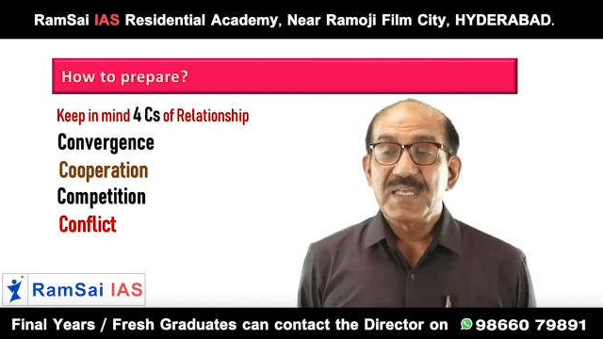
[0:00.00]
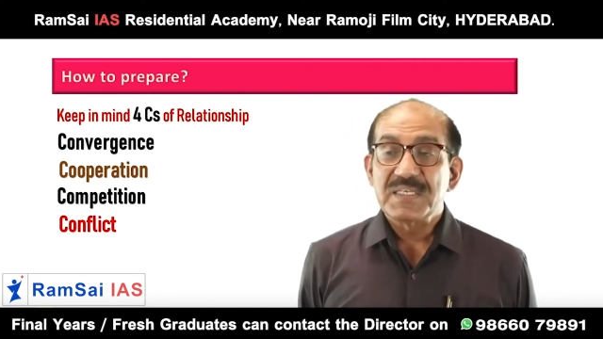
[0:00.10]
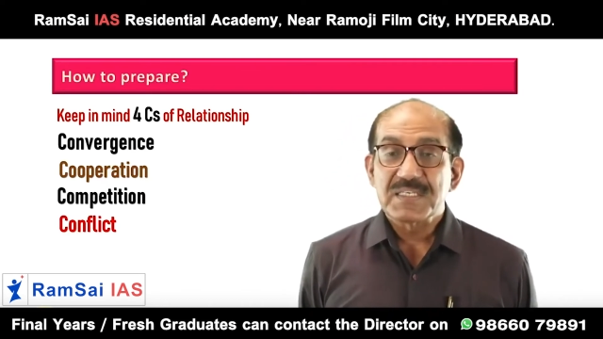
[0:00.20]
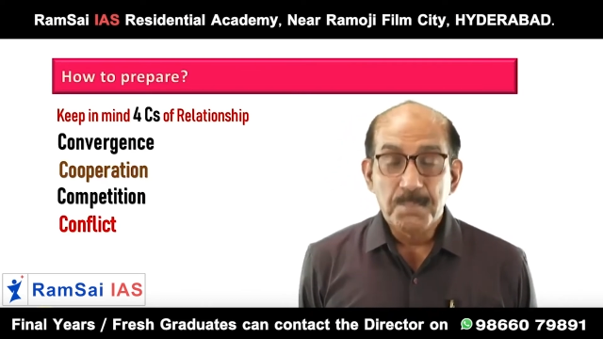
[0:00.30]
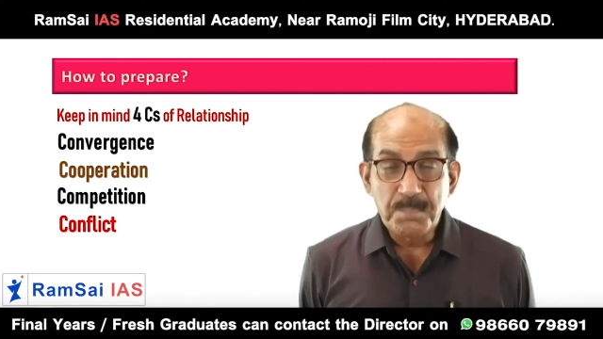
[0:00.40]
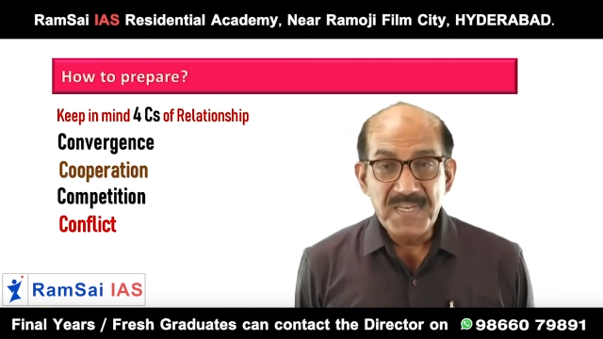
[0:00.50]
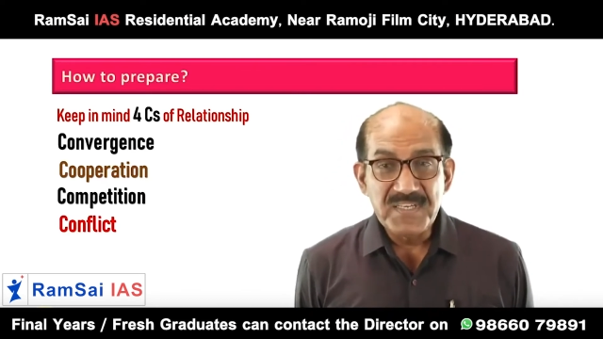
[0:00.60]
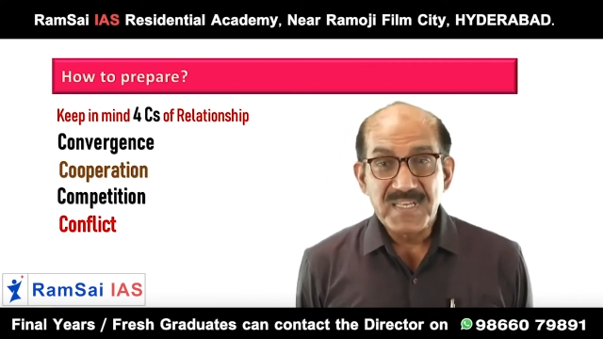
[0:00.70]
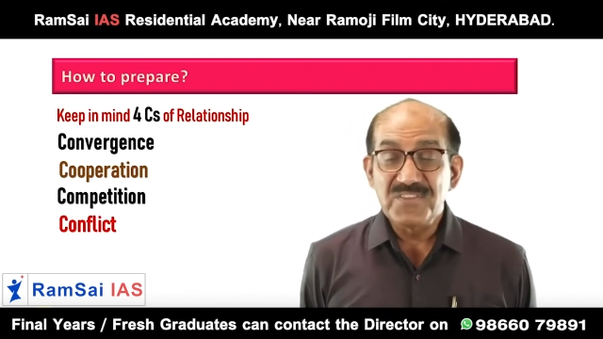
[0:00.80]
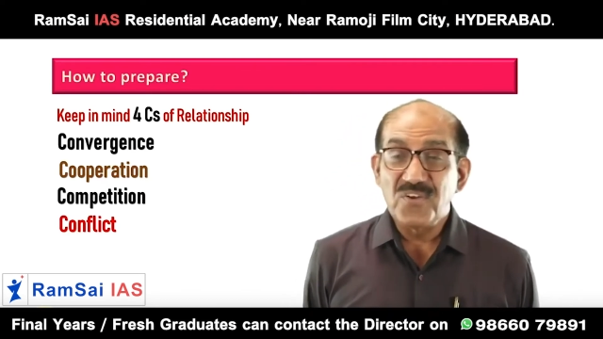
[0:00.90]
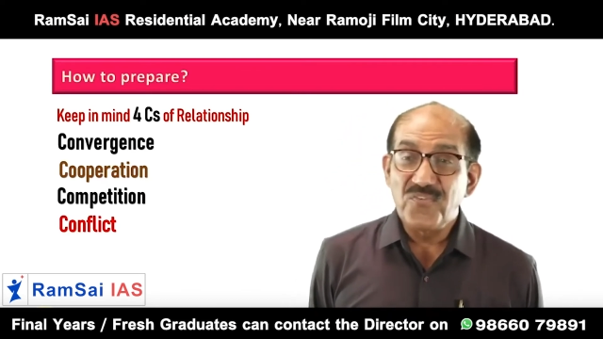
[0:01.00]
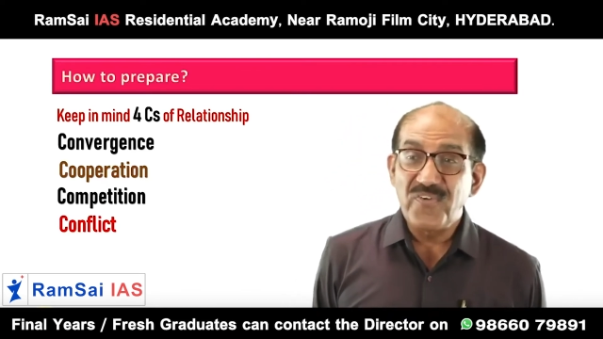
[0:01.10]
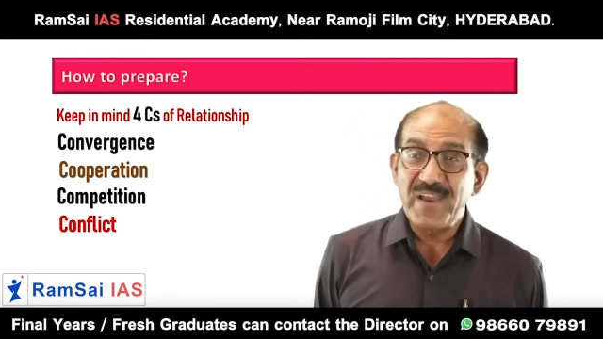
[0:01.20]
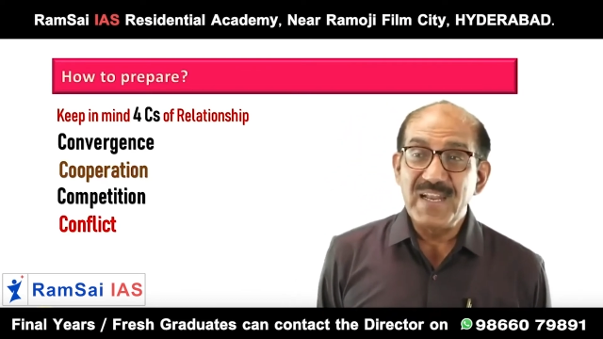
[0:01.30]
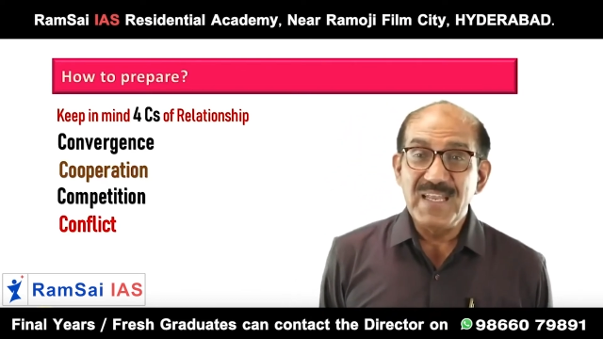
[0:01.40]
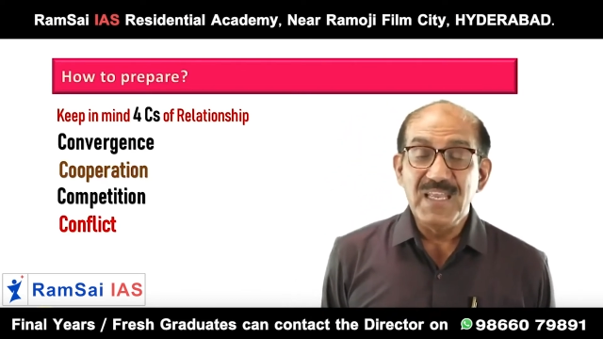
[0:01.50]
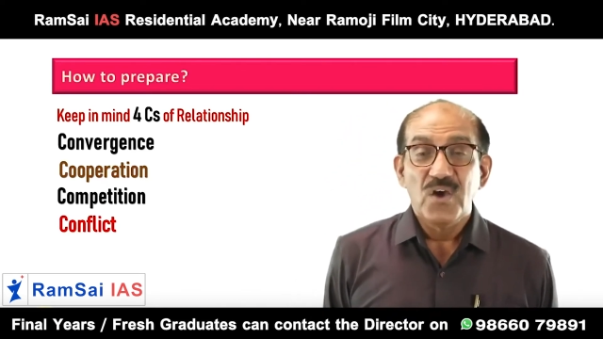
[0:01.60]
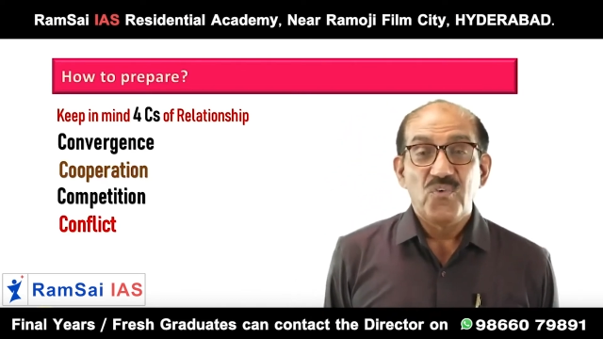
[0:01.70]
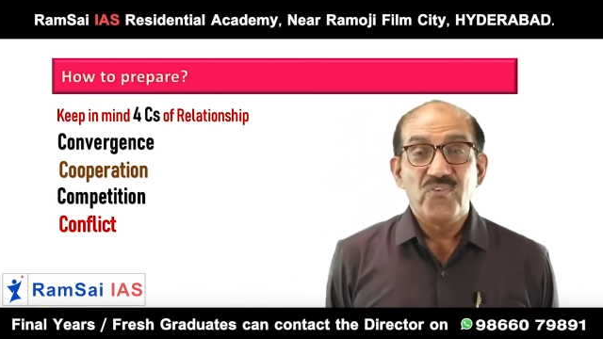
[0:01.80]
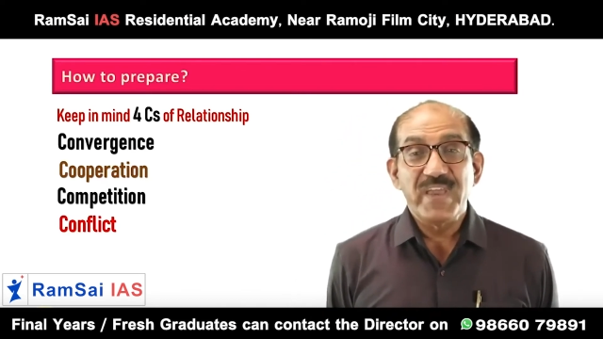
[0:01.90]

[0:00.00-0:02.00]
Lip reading: and compete, and then finally